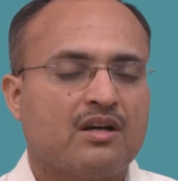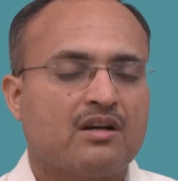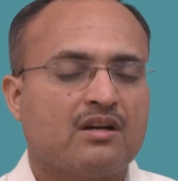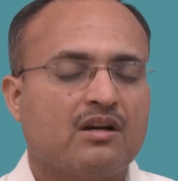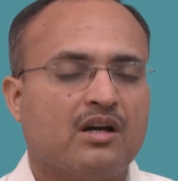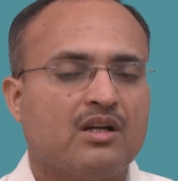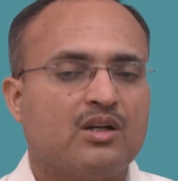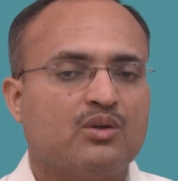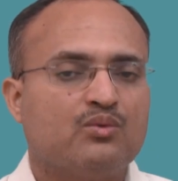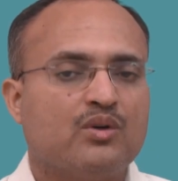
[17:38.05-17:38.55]

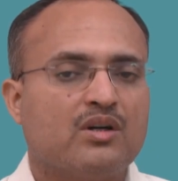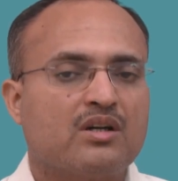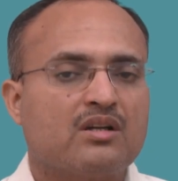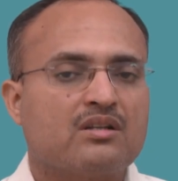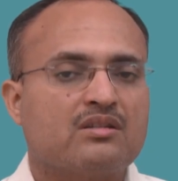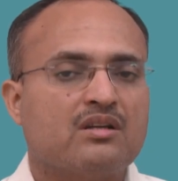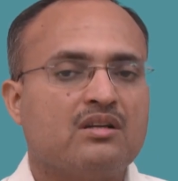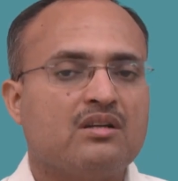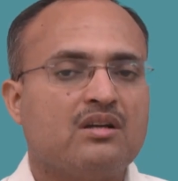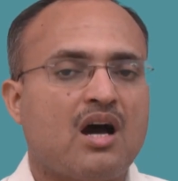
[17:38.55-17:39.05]

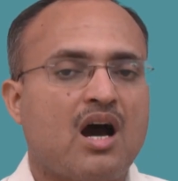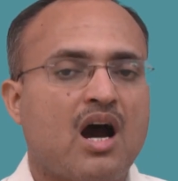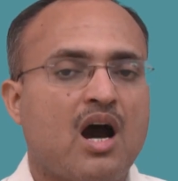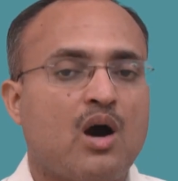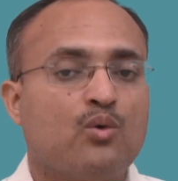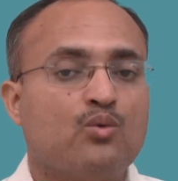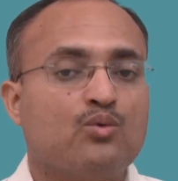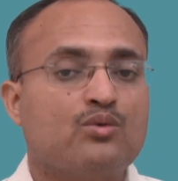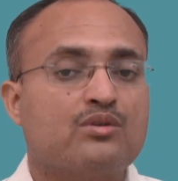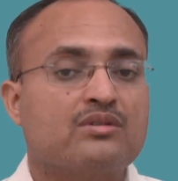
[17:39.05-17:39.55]
Conversion
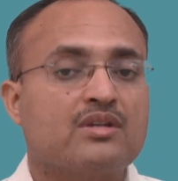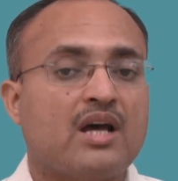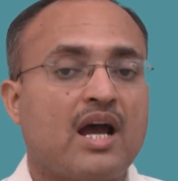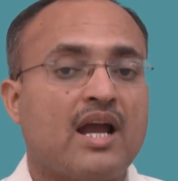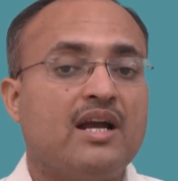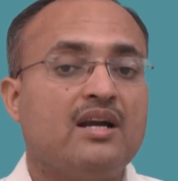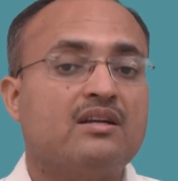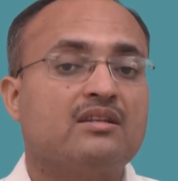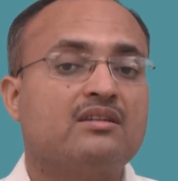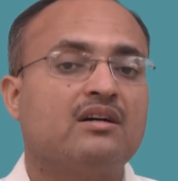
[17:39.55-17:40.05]

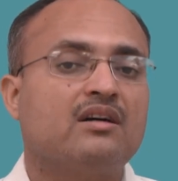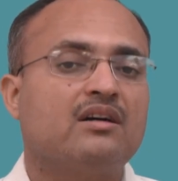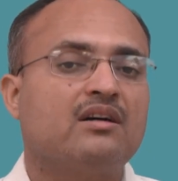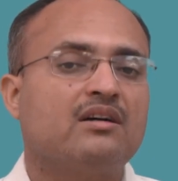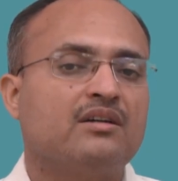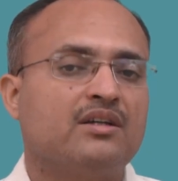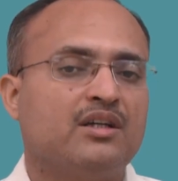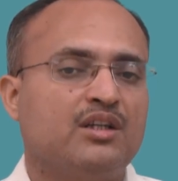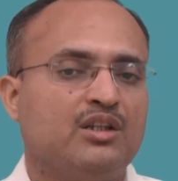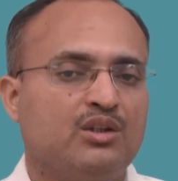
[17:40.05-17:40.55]
outside
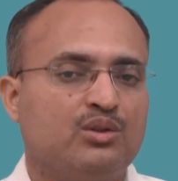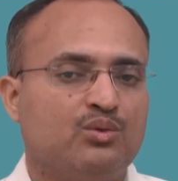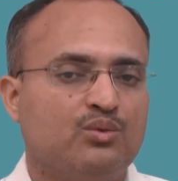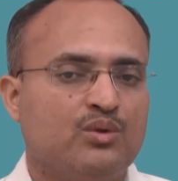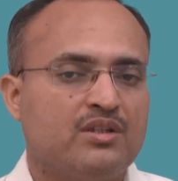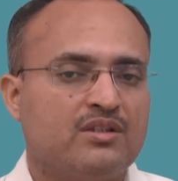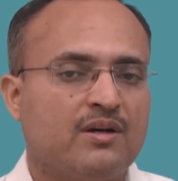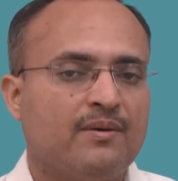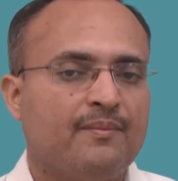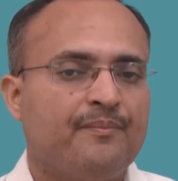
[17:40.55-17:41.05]
the
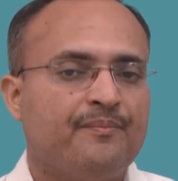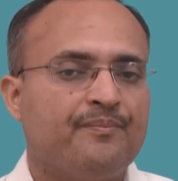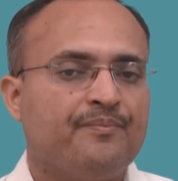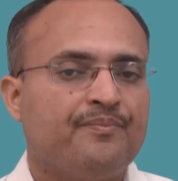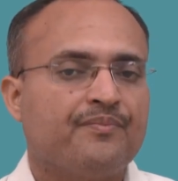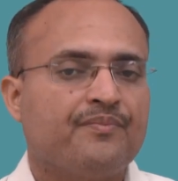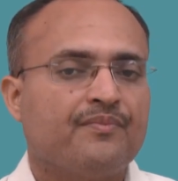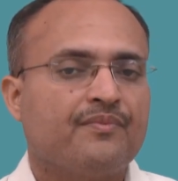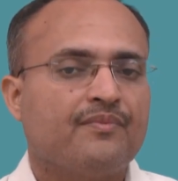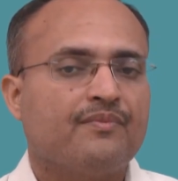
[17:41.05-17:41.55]
Hinduism
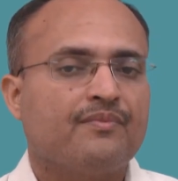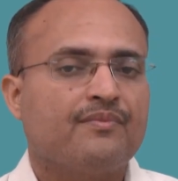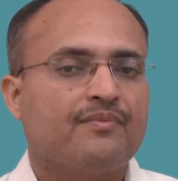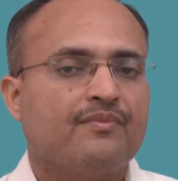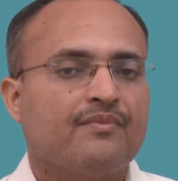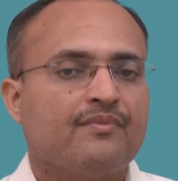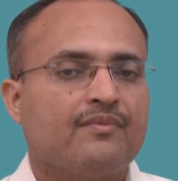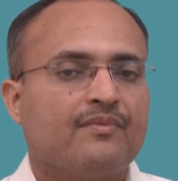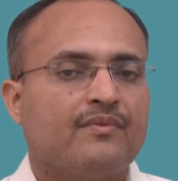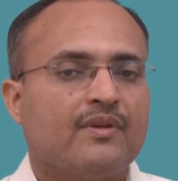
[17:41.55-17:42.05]

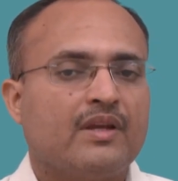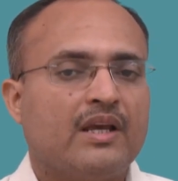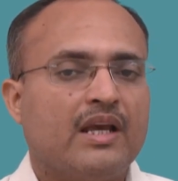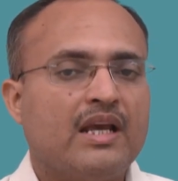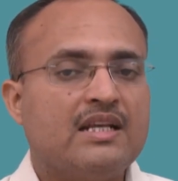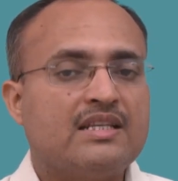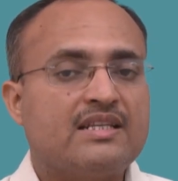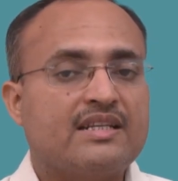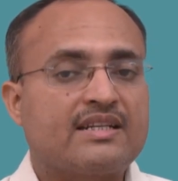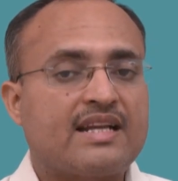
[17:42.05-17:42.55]

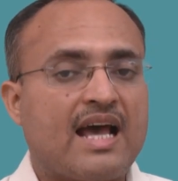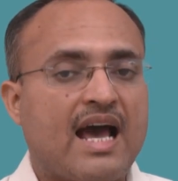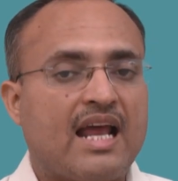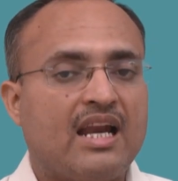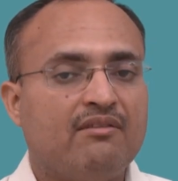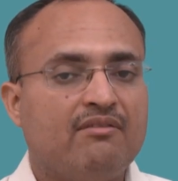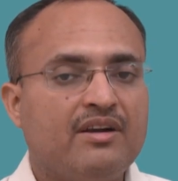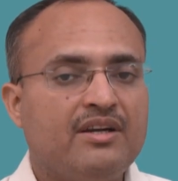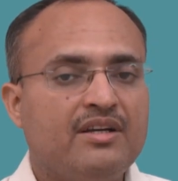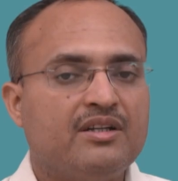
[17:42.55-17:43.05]
is
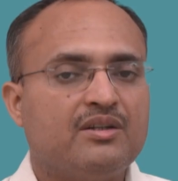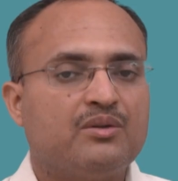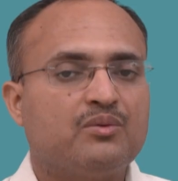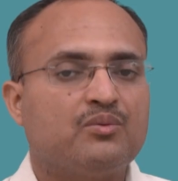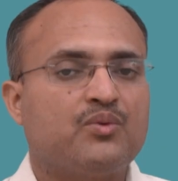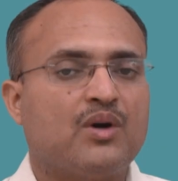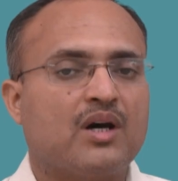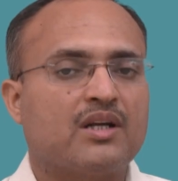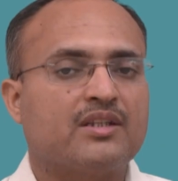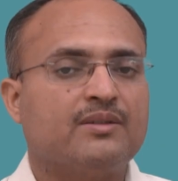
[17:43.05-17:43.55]
relevant
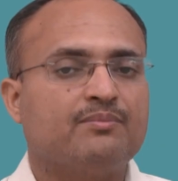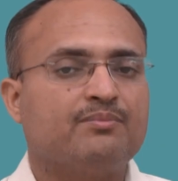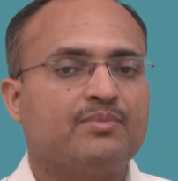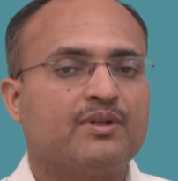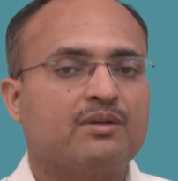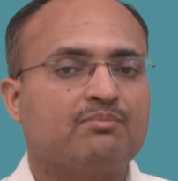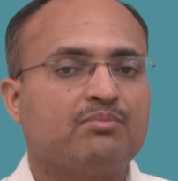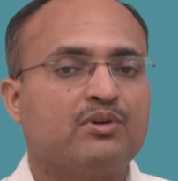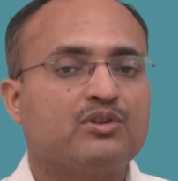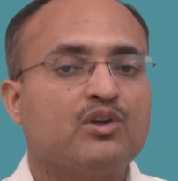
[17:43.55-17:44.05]
for the
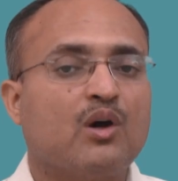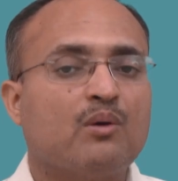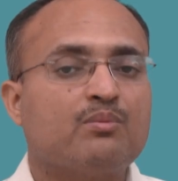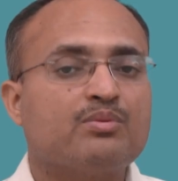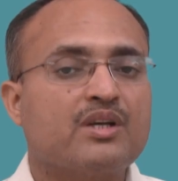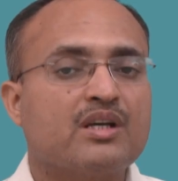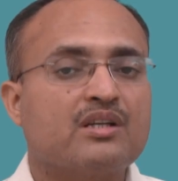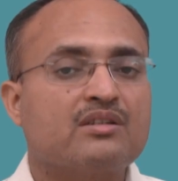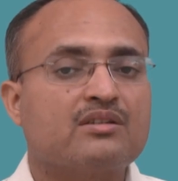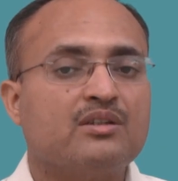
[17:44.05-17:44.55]
purpose of
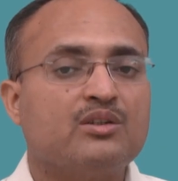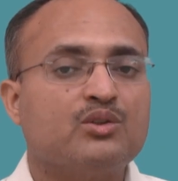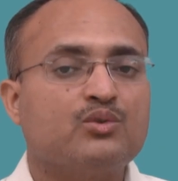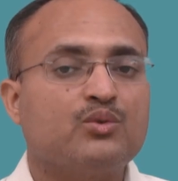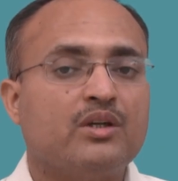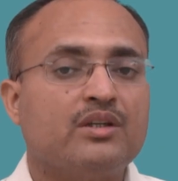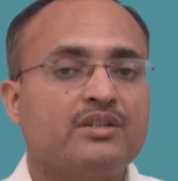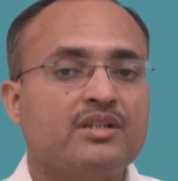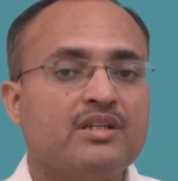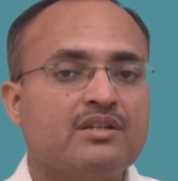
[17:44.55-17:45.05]
section
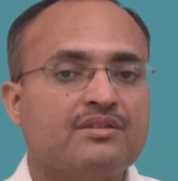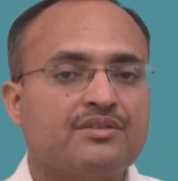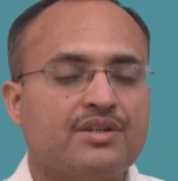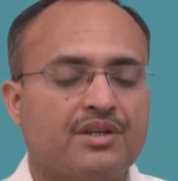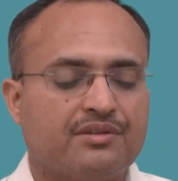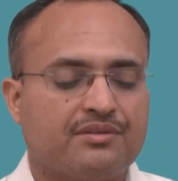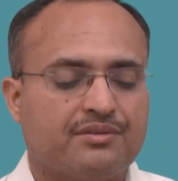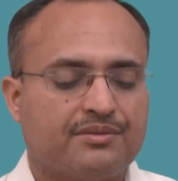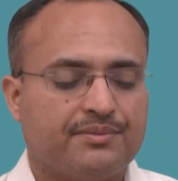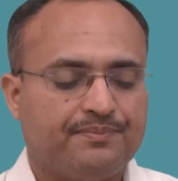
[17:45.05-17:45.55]

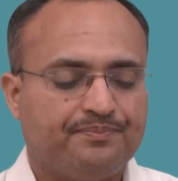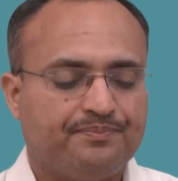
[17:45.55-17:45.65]
26.